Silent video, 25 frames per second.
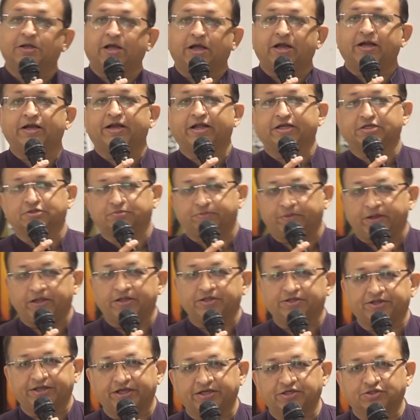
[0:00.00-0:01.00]
and
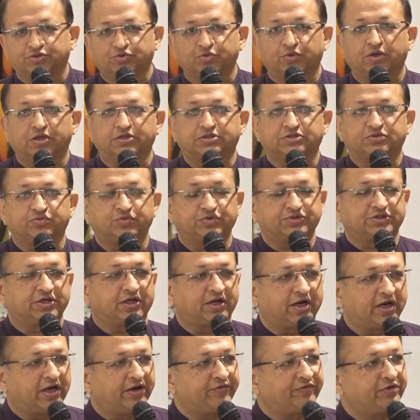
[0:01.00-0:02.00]
explain things to us which are
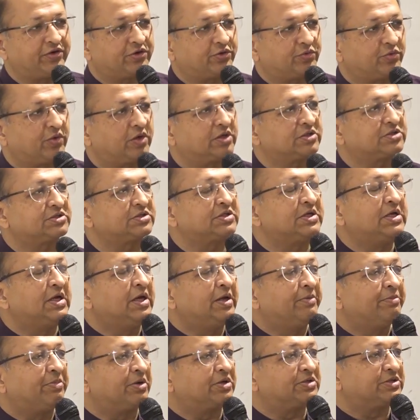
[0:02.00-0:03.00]
relevant to us,
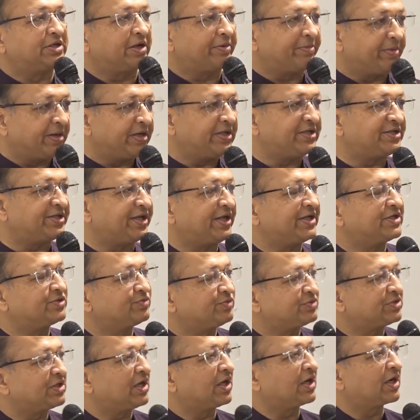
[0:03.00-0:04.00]
because there are many things
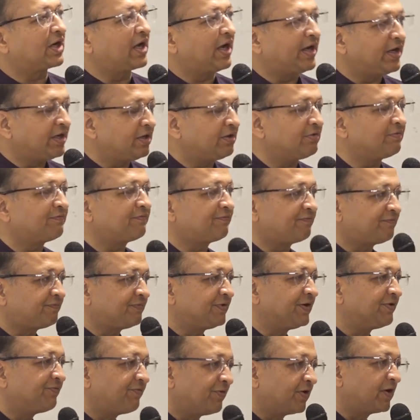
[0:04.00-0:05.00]
which are kind of
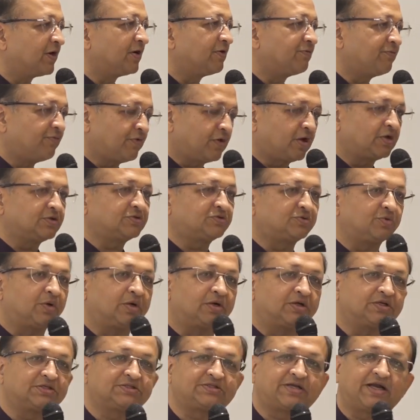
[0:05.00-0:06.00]
difficult for us to
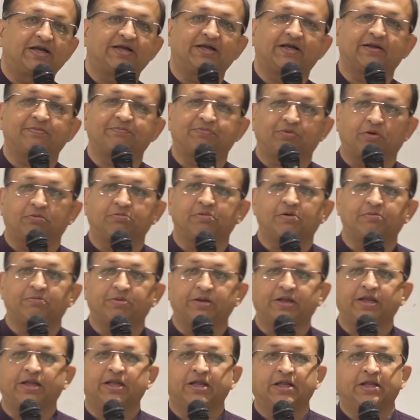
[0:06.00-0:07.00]
understand and
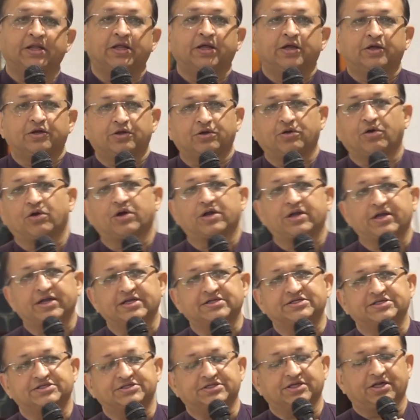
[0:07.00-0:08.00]
probably not
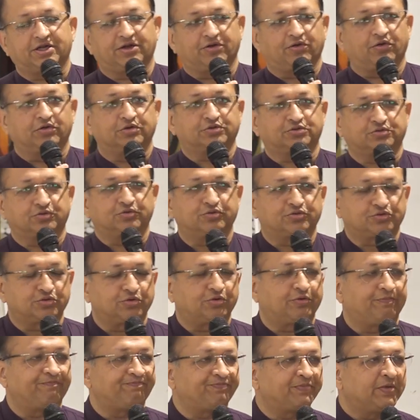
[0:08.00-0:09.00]
necessary also.
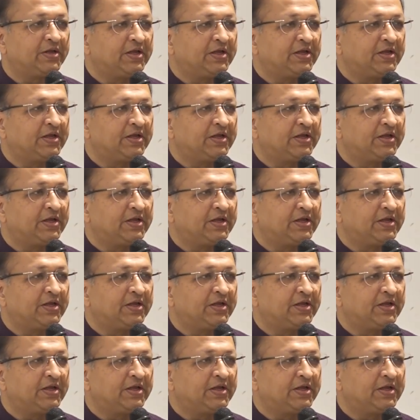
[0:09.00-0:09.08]
So